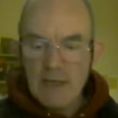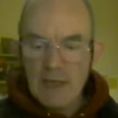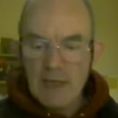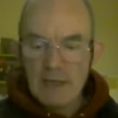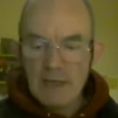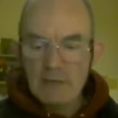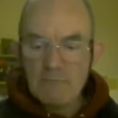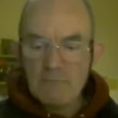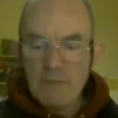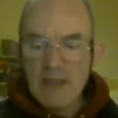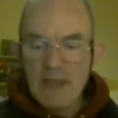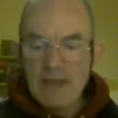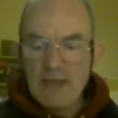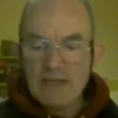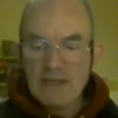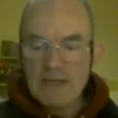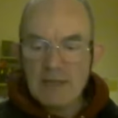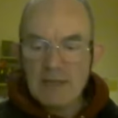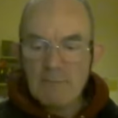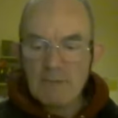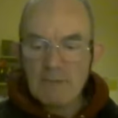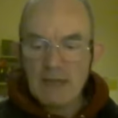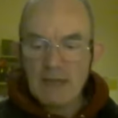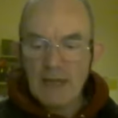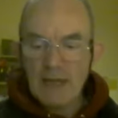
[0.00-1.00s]
and made
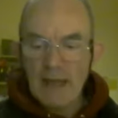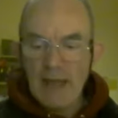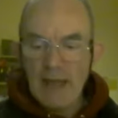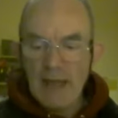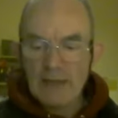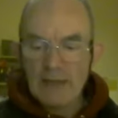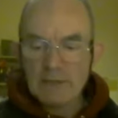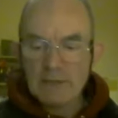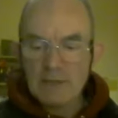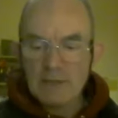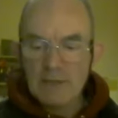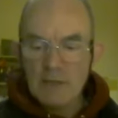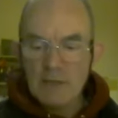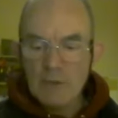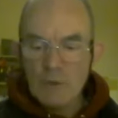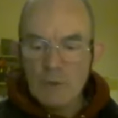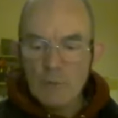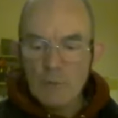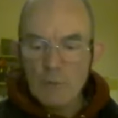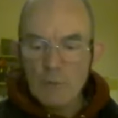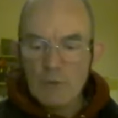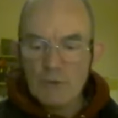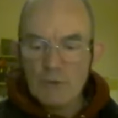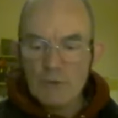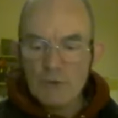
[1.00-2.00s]
him glad
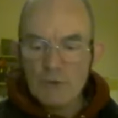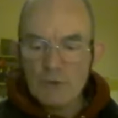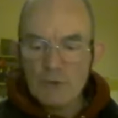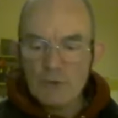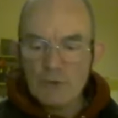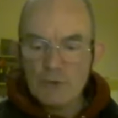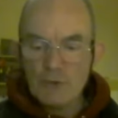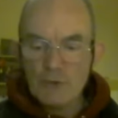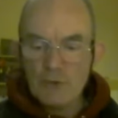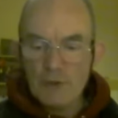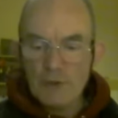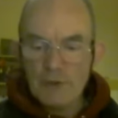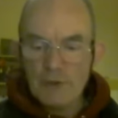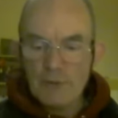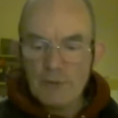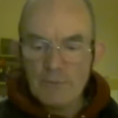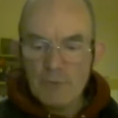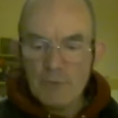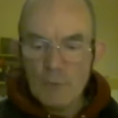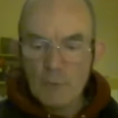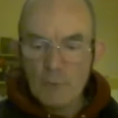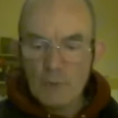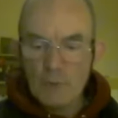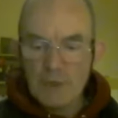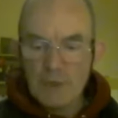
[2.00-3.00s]
with the joy
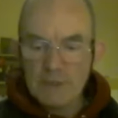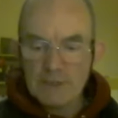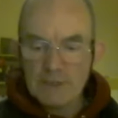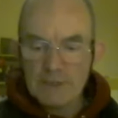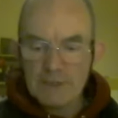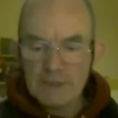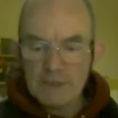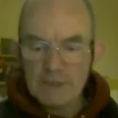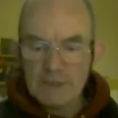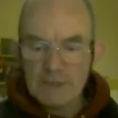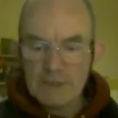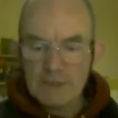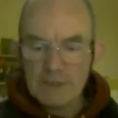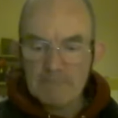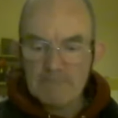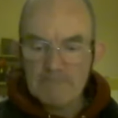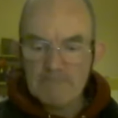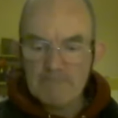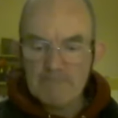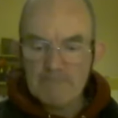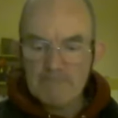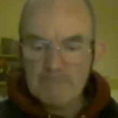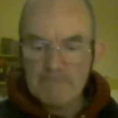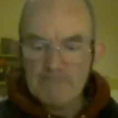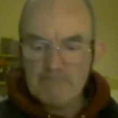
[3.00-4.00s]
of your presence.
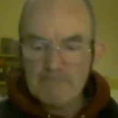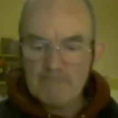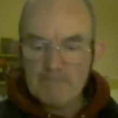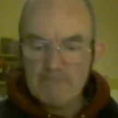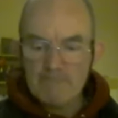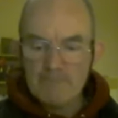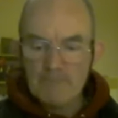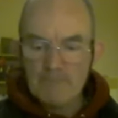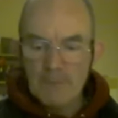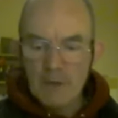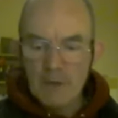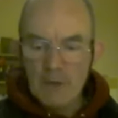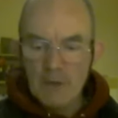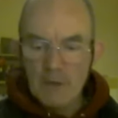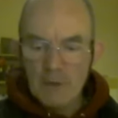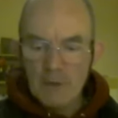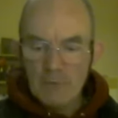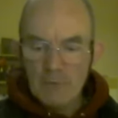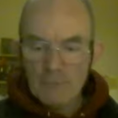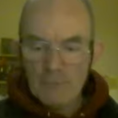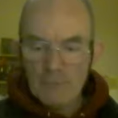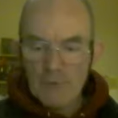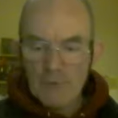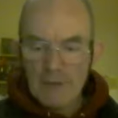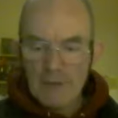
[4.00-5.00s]

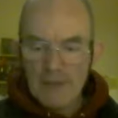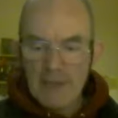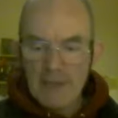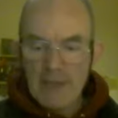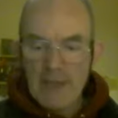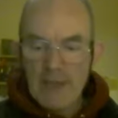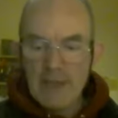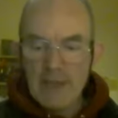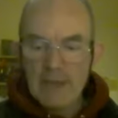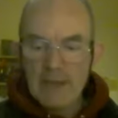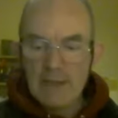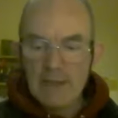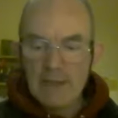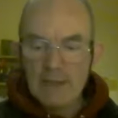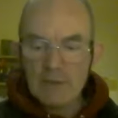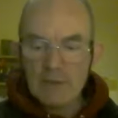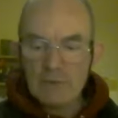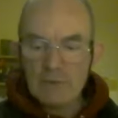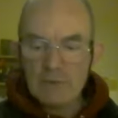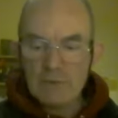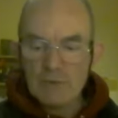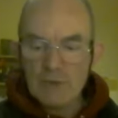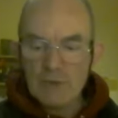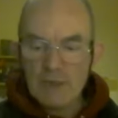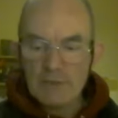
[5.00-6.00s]
For the King
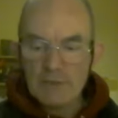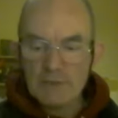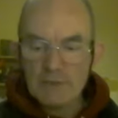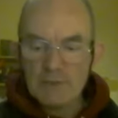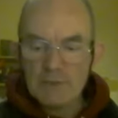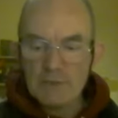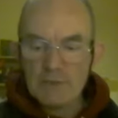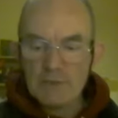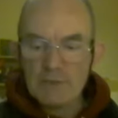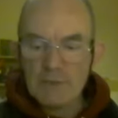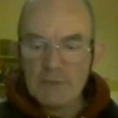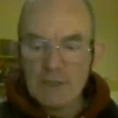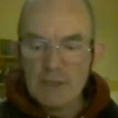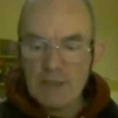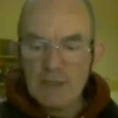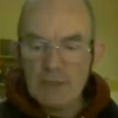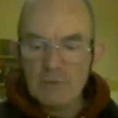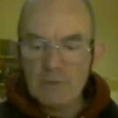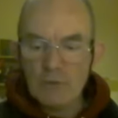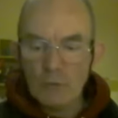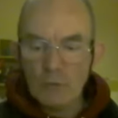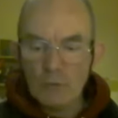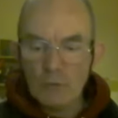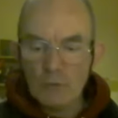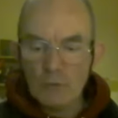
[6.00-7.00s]
trusts
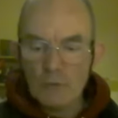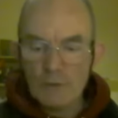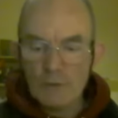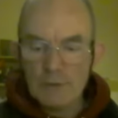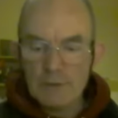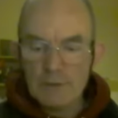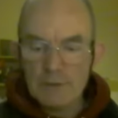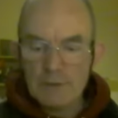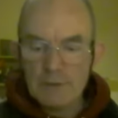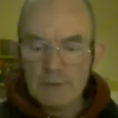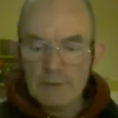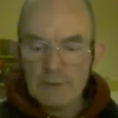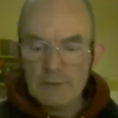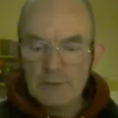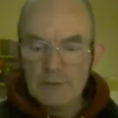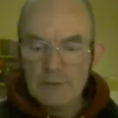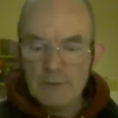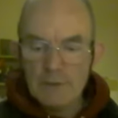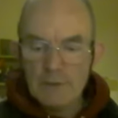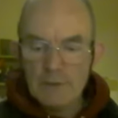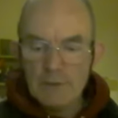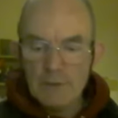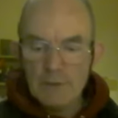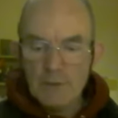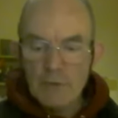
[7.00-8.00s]
in the Lord.
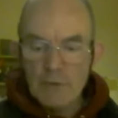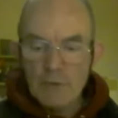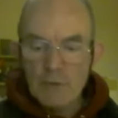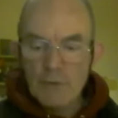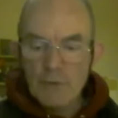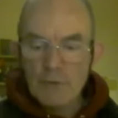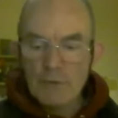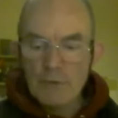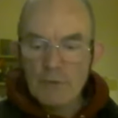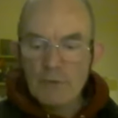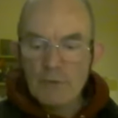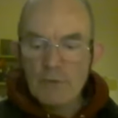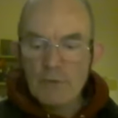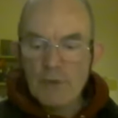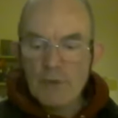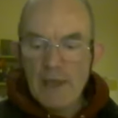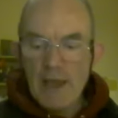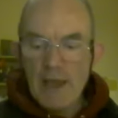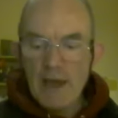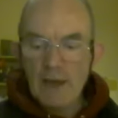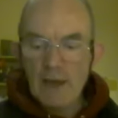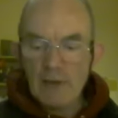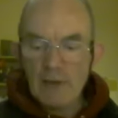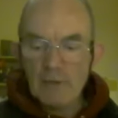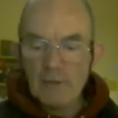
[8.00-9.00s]
Through
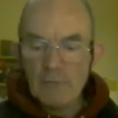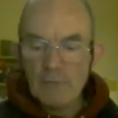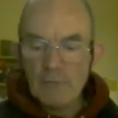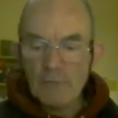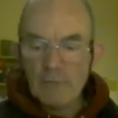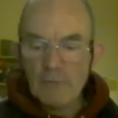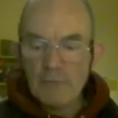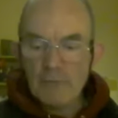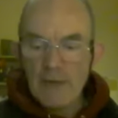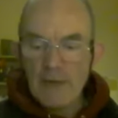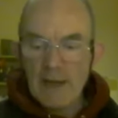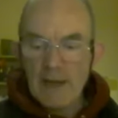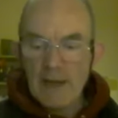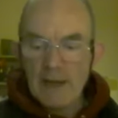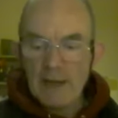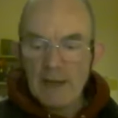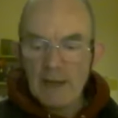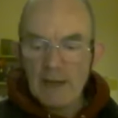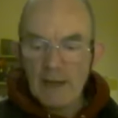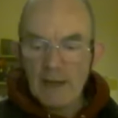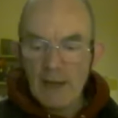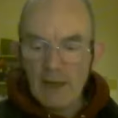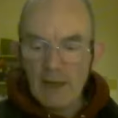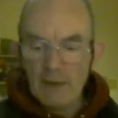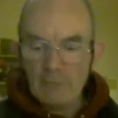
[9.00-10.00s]
the
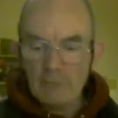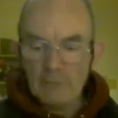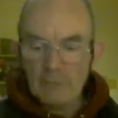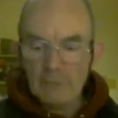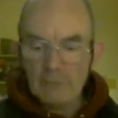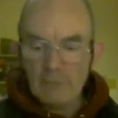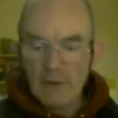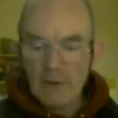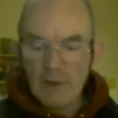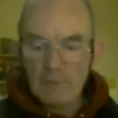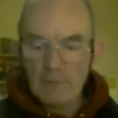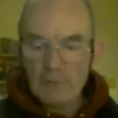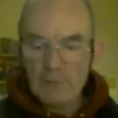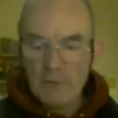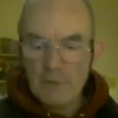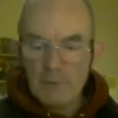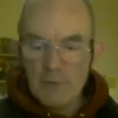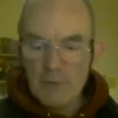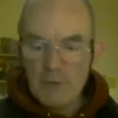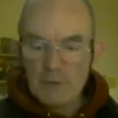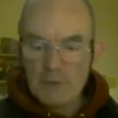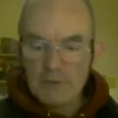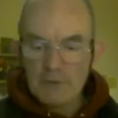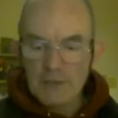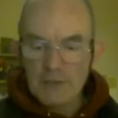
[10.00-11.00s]
unfailing love of the
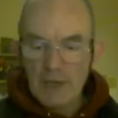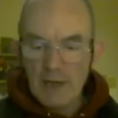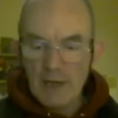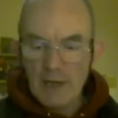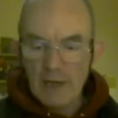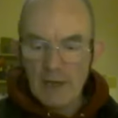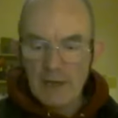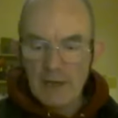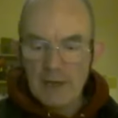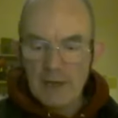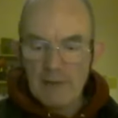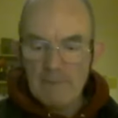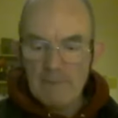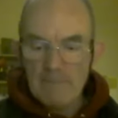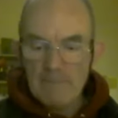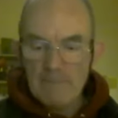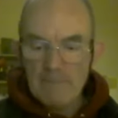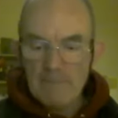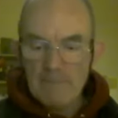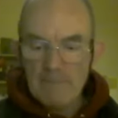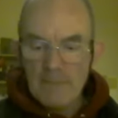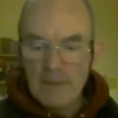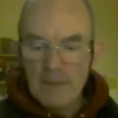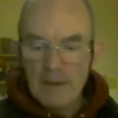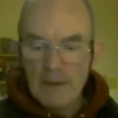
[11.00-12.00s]
Most High,
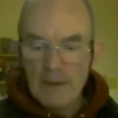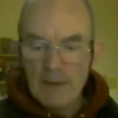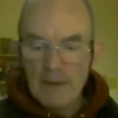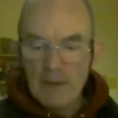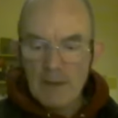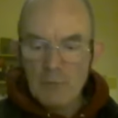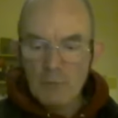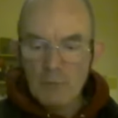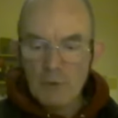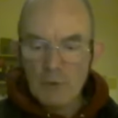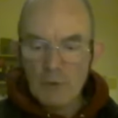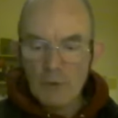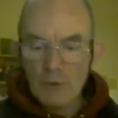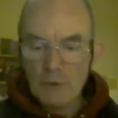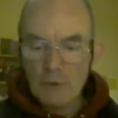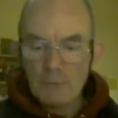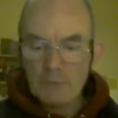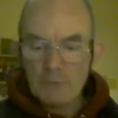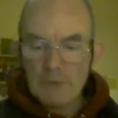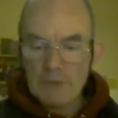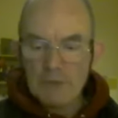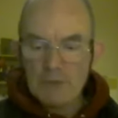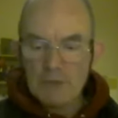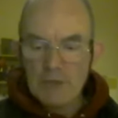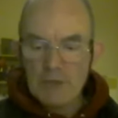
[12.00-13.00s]
he will
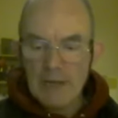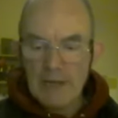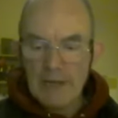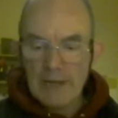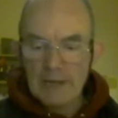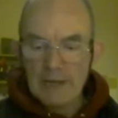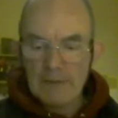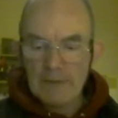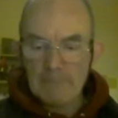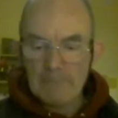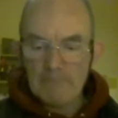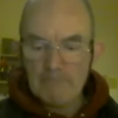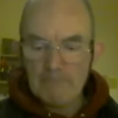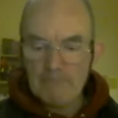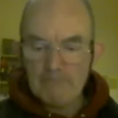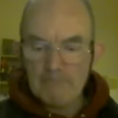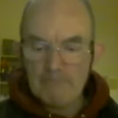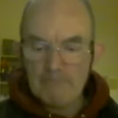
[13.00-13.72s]
not be shaken.